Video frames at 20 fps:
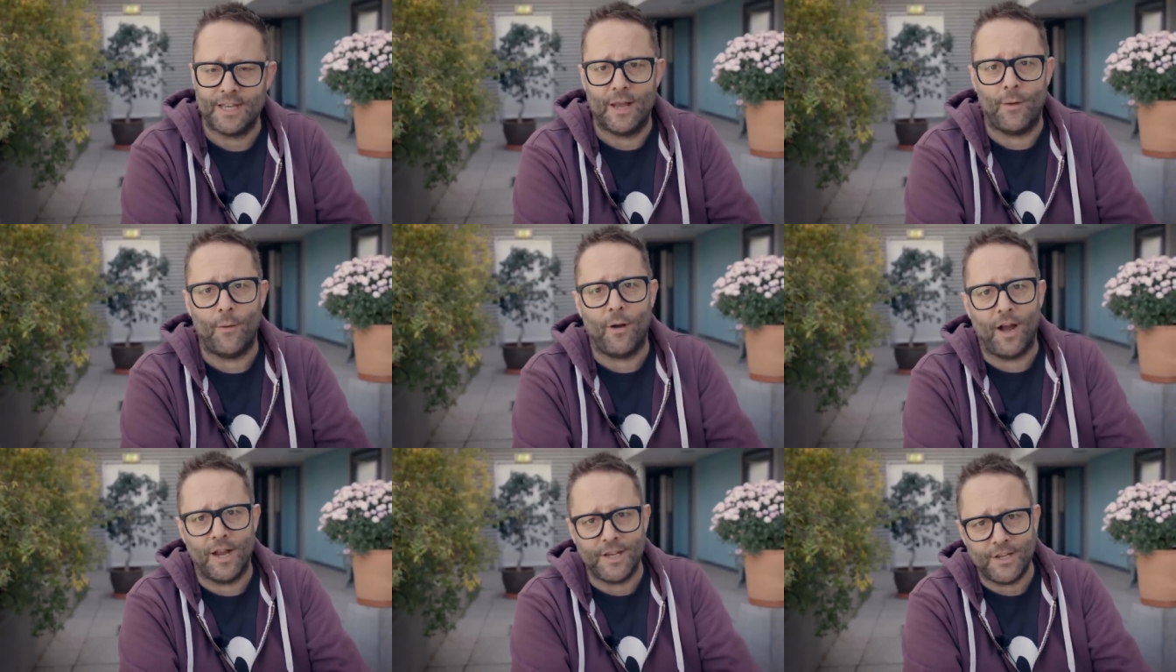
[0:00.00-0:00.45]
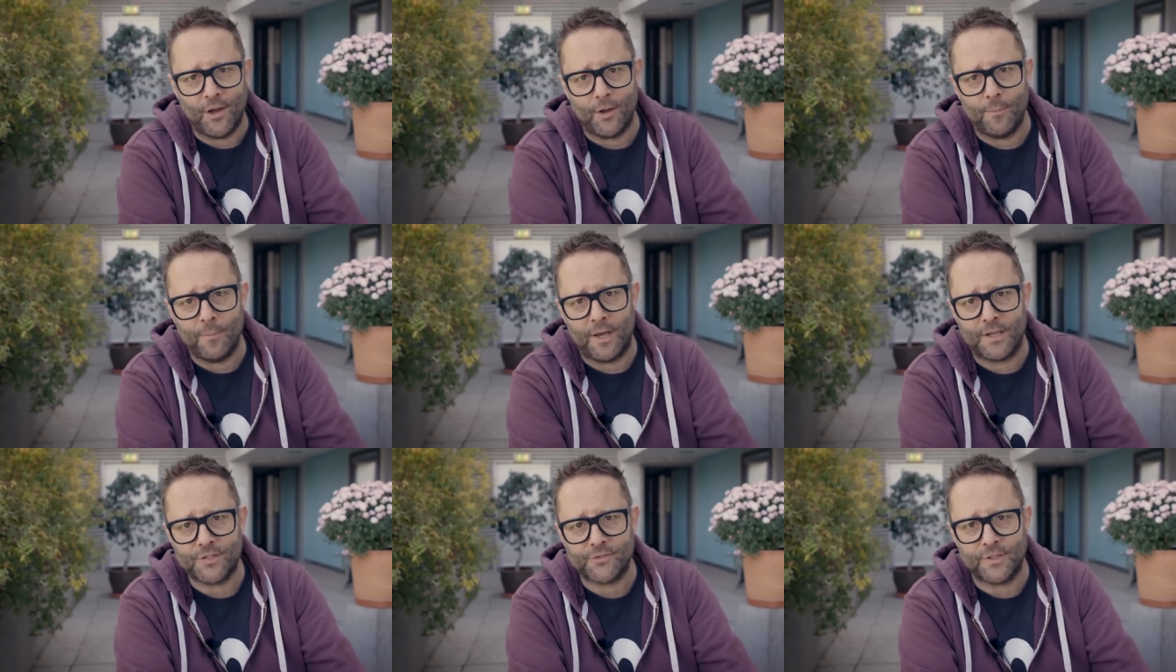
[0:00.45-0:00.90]
Now, I
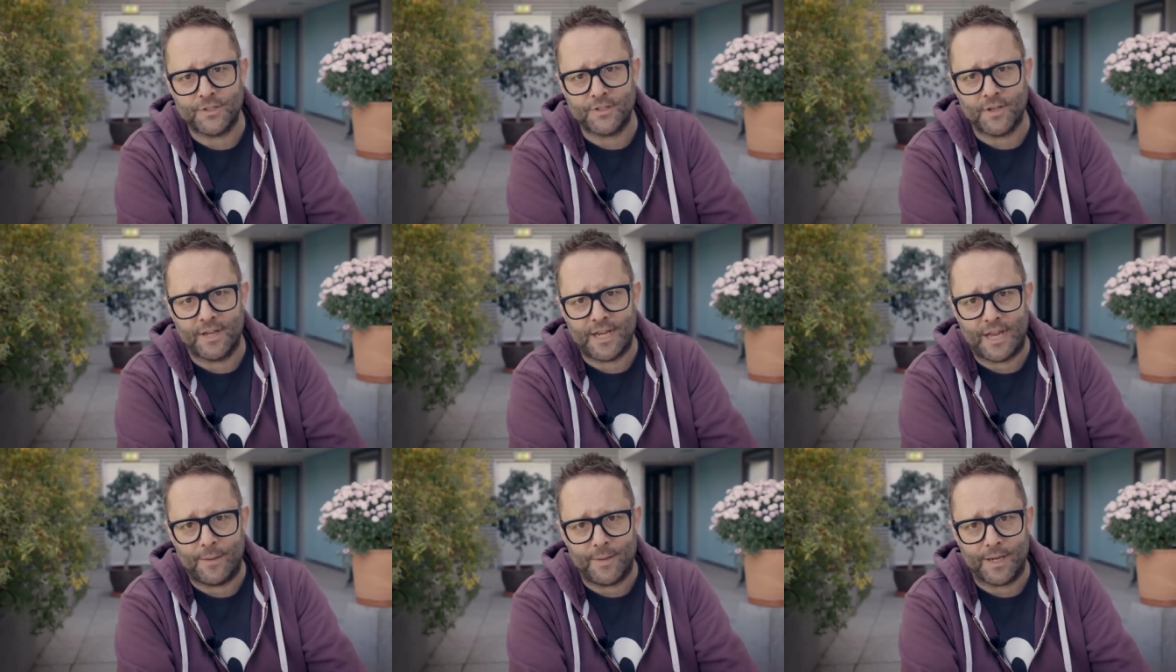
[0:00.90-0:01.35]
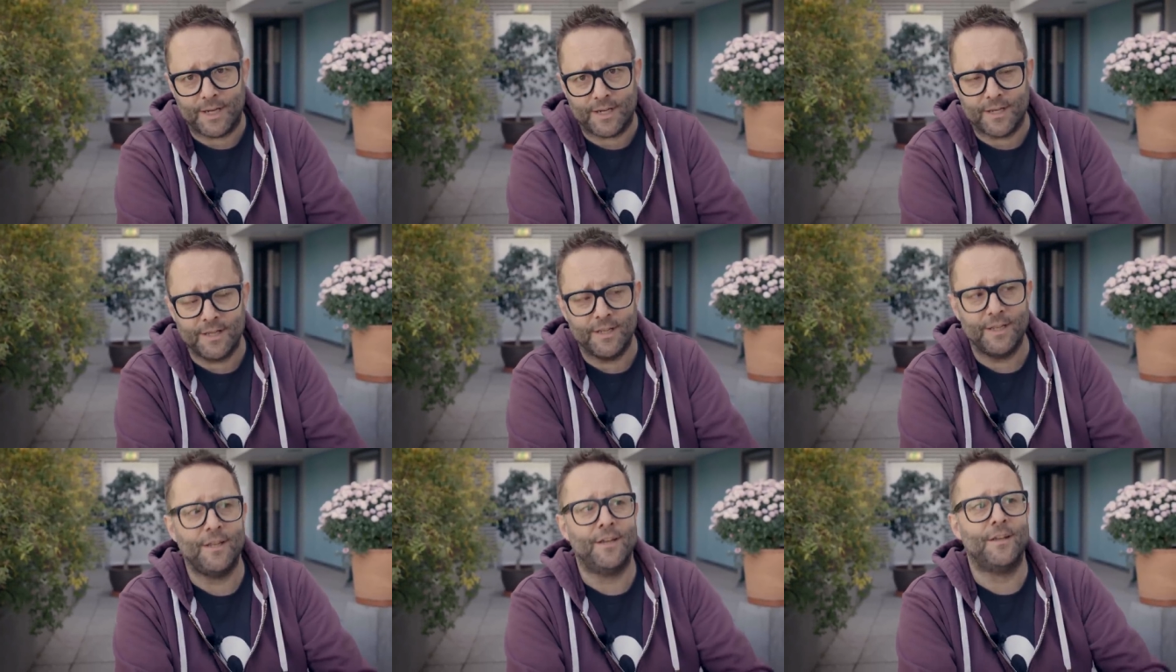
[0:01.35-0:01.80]
know Master and
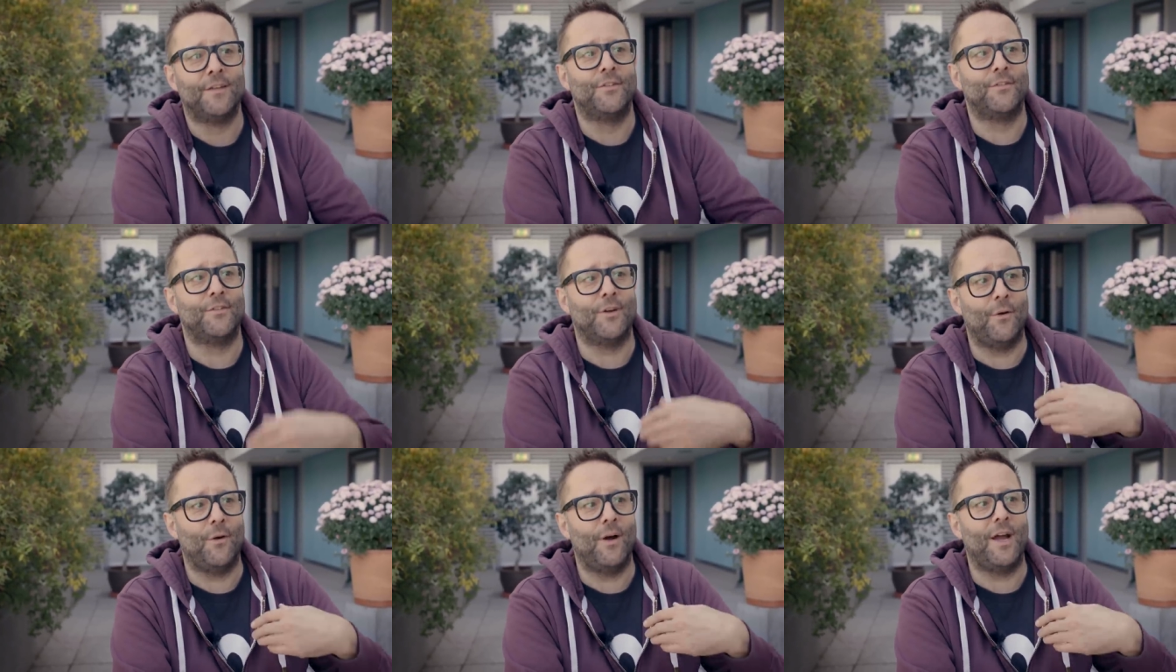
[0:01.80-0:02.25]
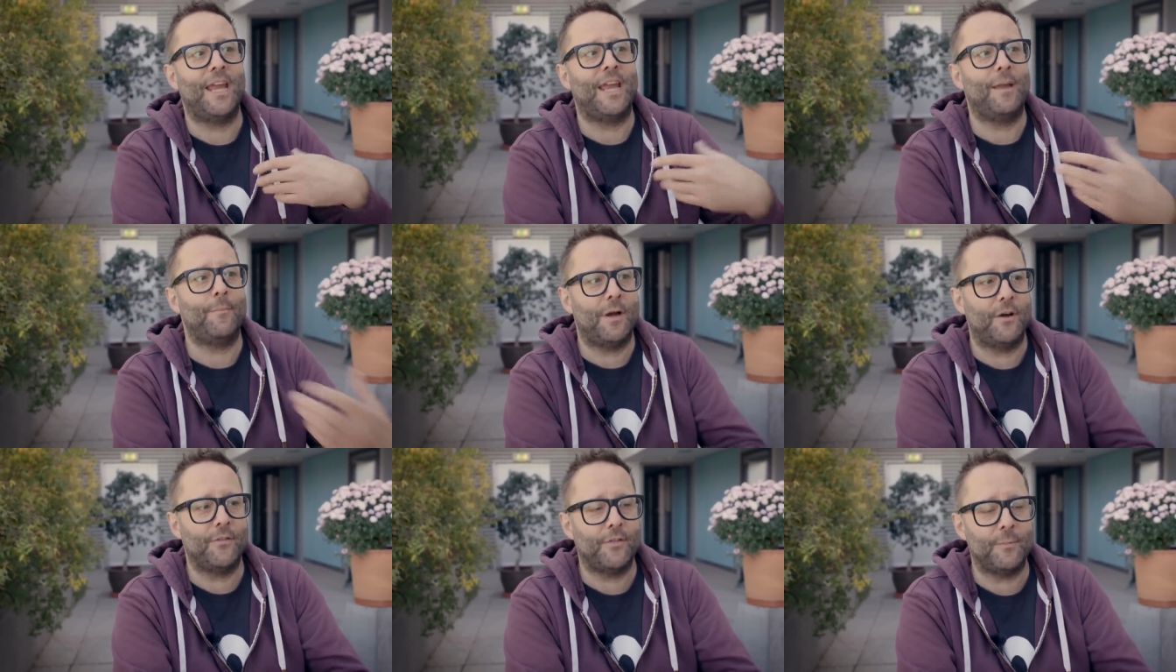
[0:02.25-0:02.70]
Dynamic, so I
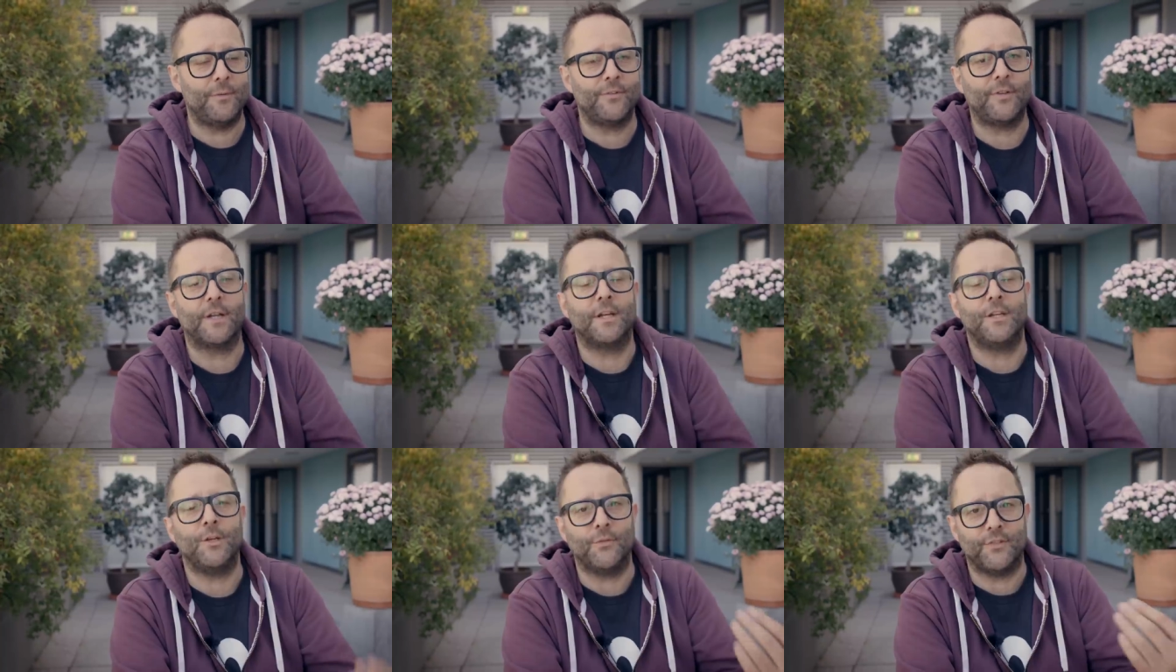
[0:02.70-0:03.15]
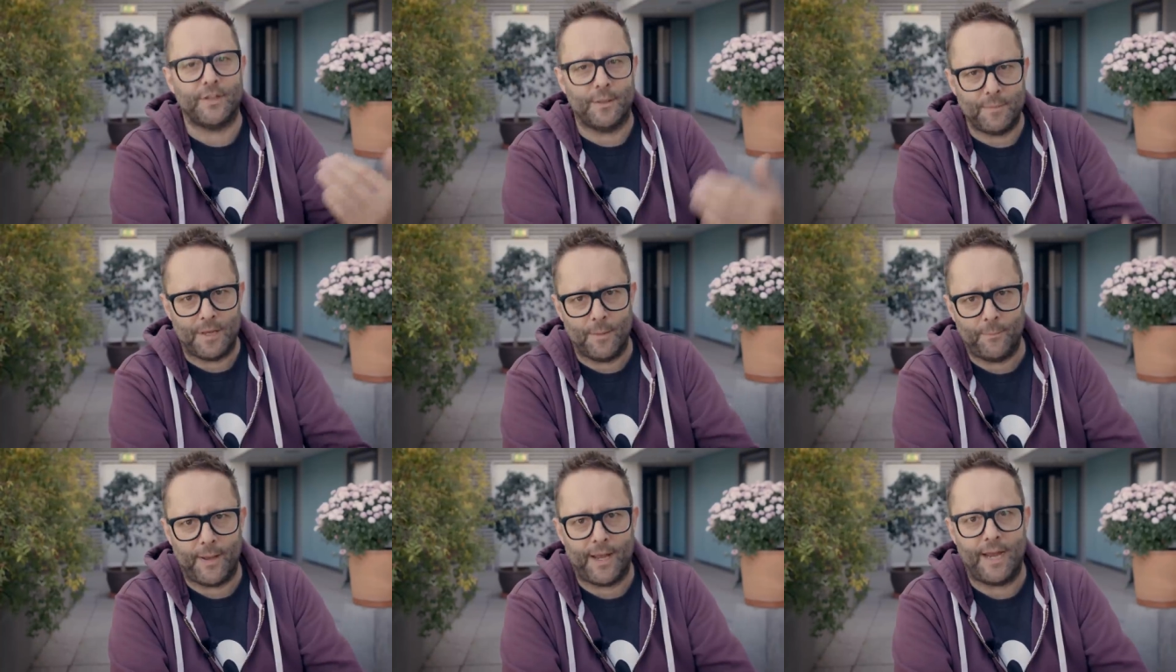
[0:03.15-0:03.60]
emailed them and said, can you
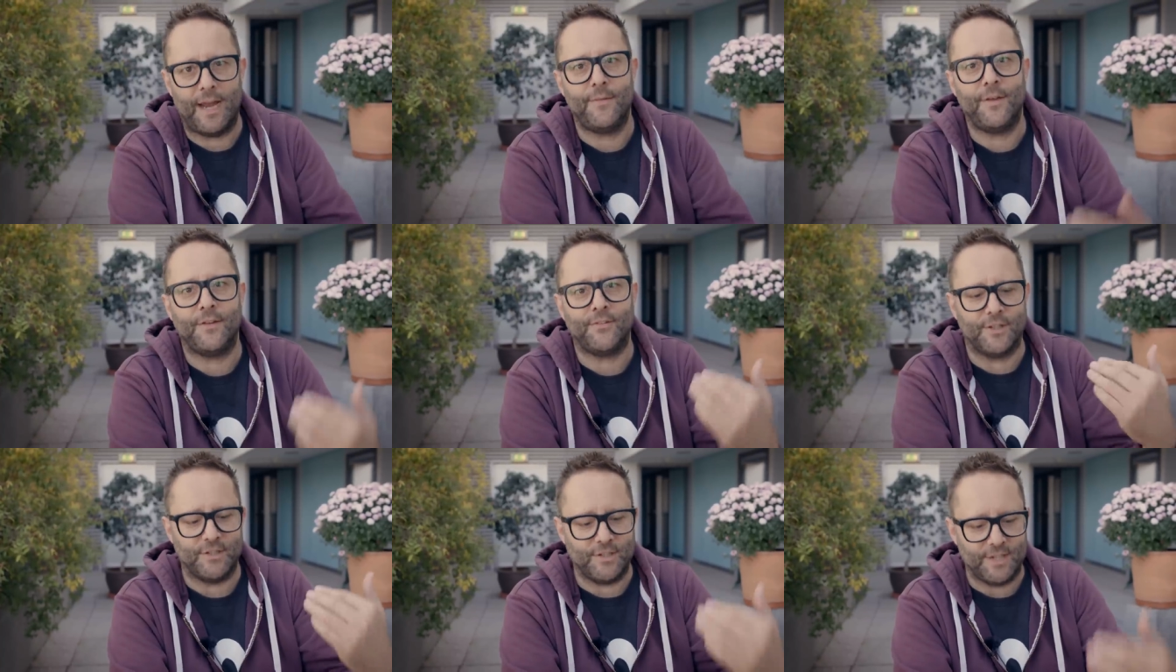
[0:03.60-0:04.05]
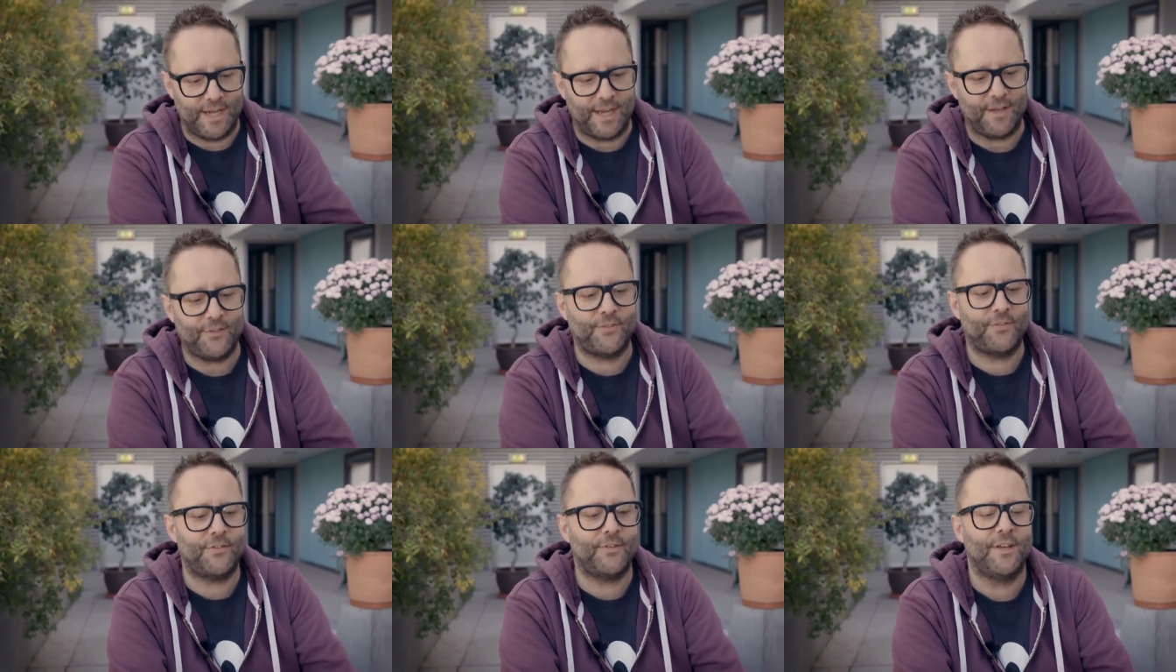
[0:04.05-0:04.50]
send me a pair? They said
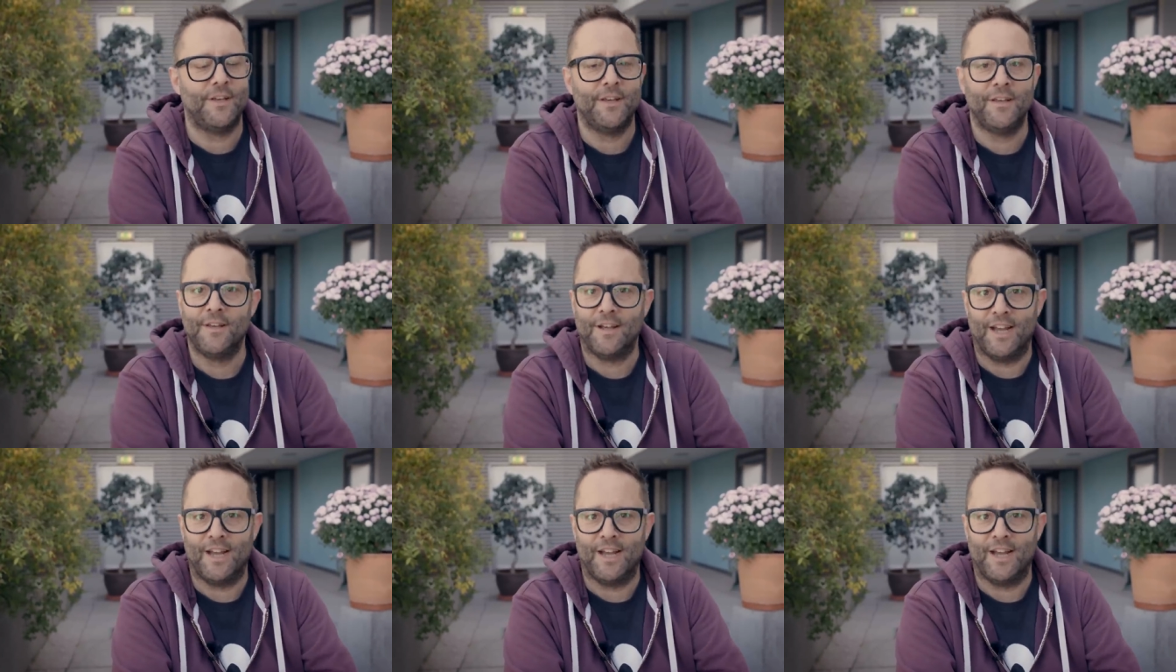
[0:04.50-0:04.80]
yes.